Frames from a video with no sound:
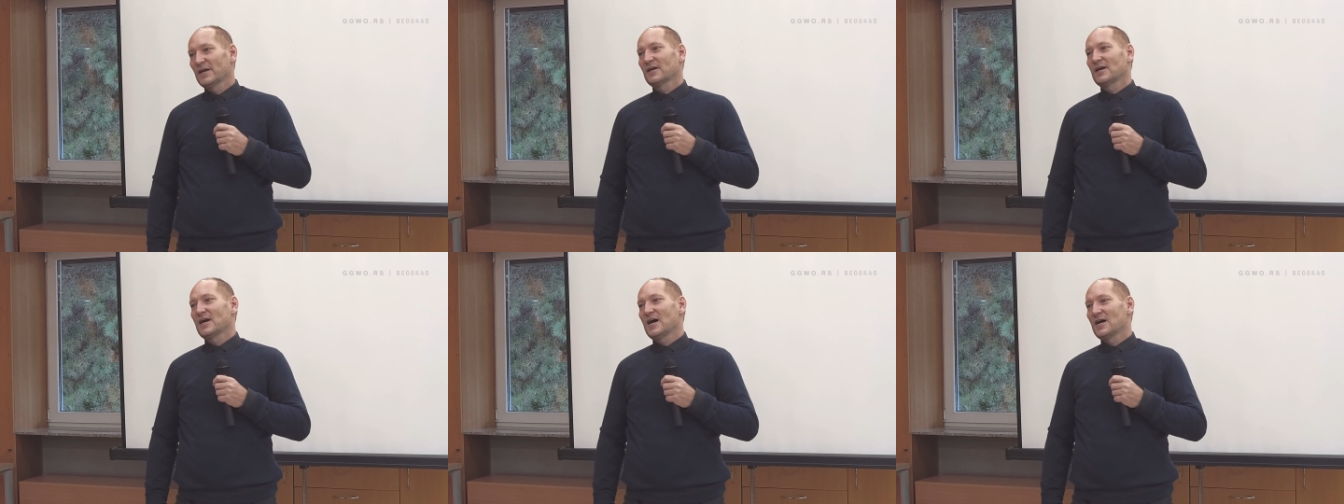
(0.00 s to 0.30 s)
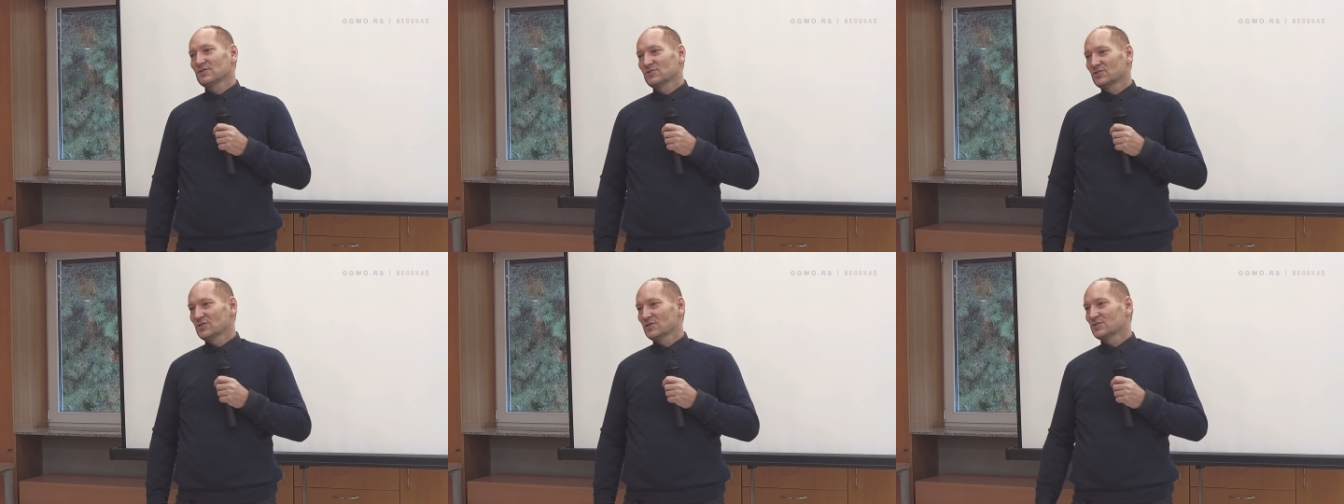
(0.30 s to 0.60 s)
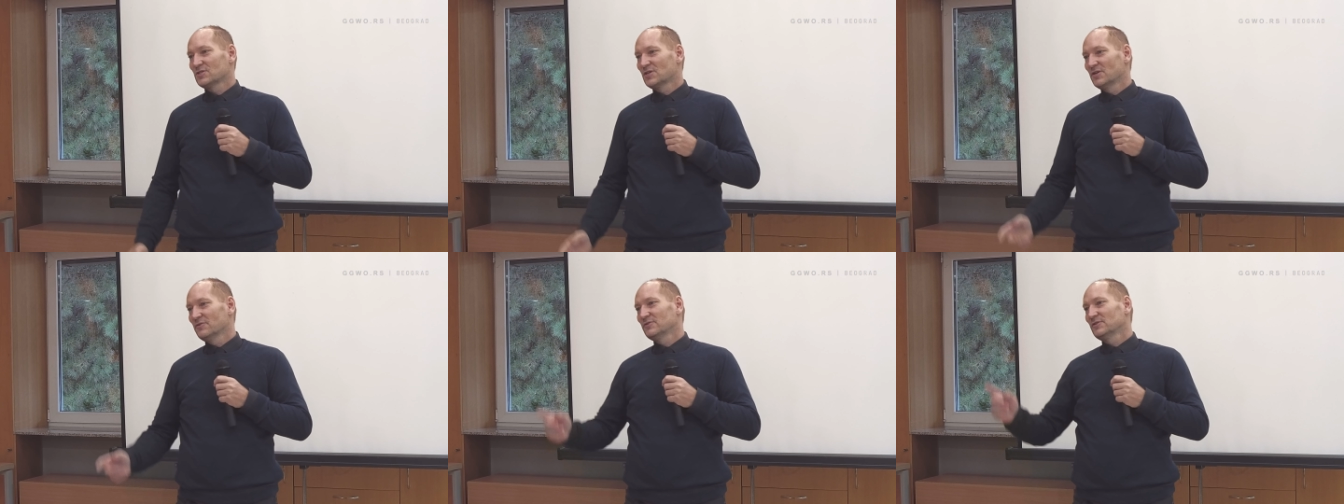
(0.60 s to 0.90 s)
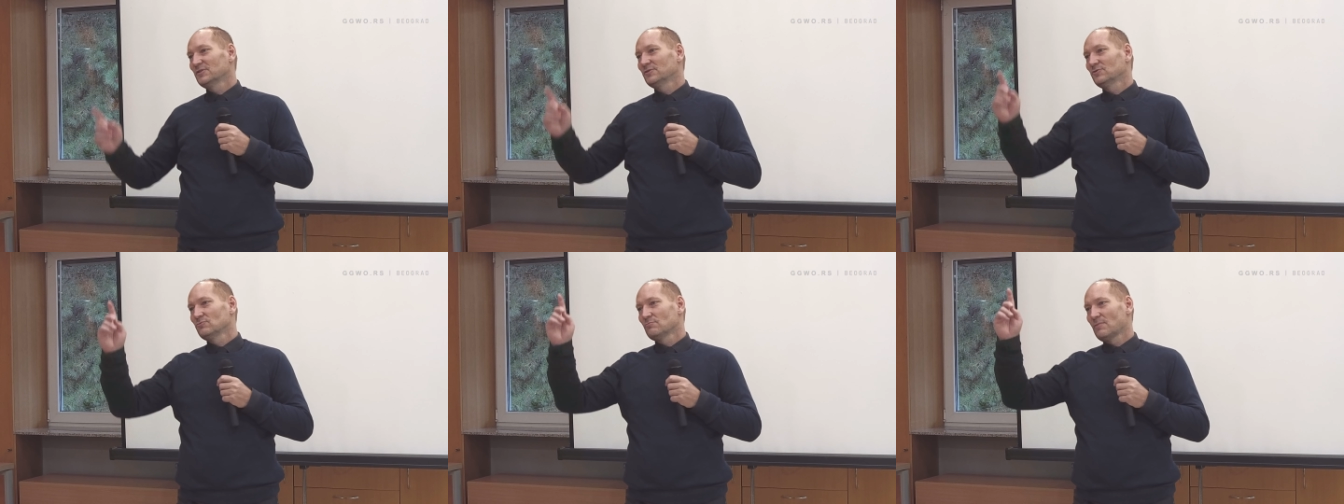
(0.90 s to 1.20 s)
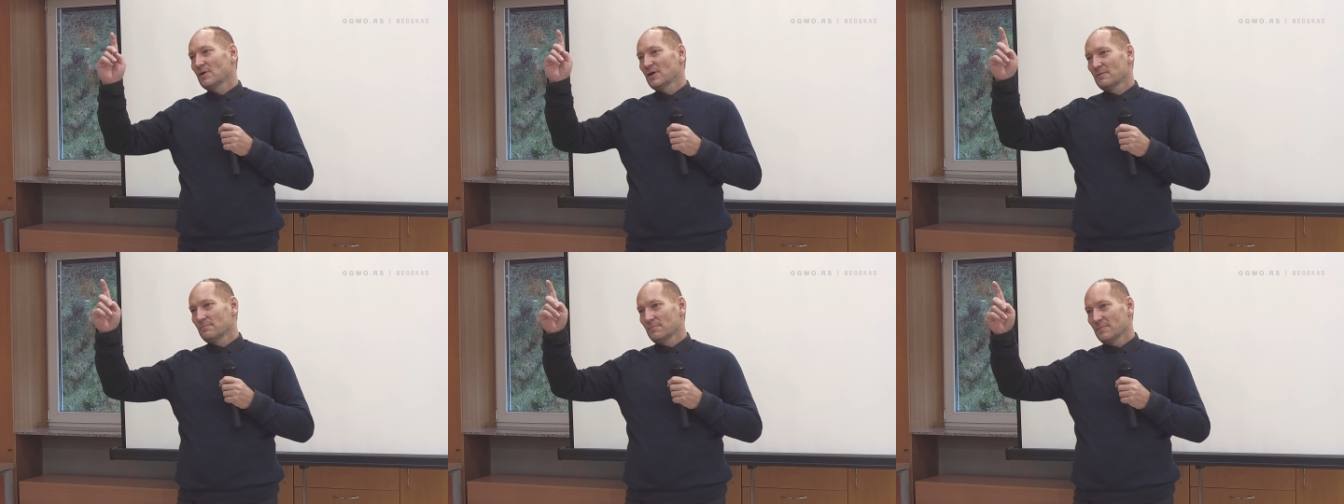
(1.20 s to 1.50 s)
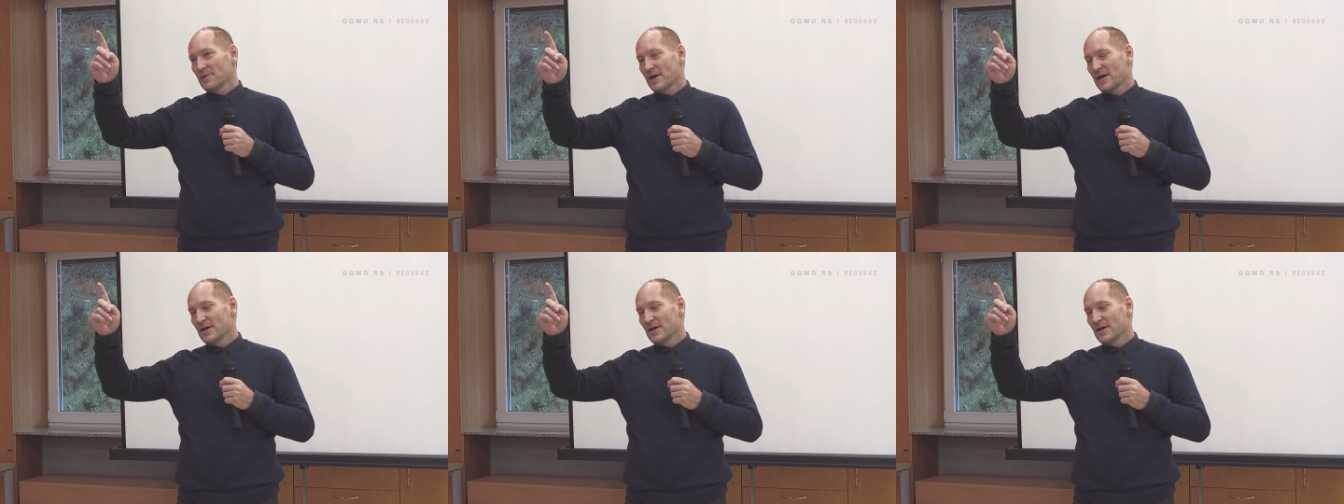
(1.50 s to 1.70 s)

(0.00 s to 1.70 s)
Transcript: And God says, Give it into my